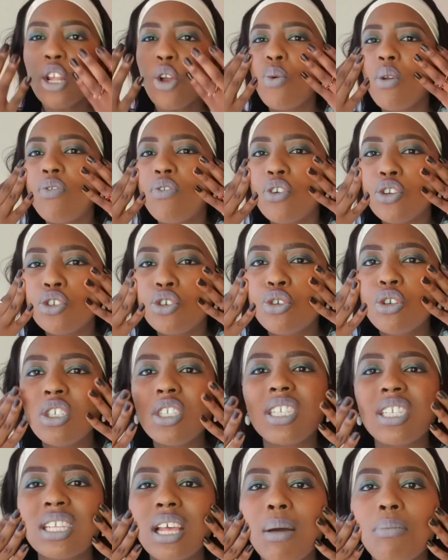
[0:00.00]
we've reduced
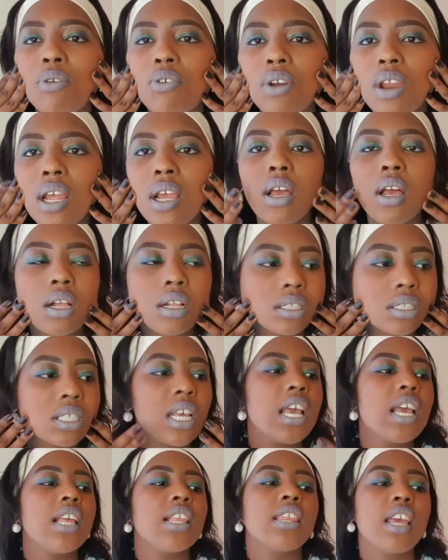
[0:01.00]
some wrinkles,
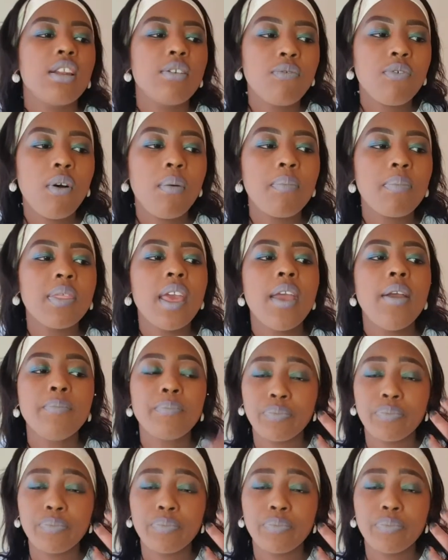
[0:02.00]
then from there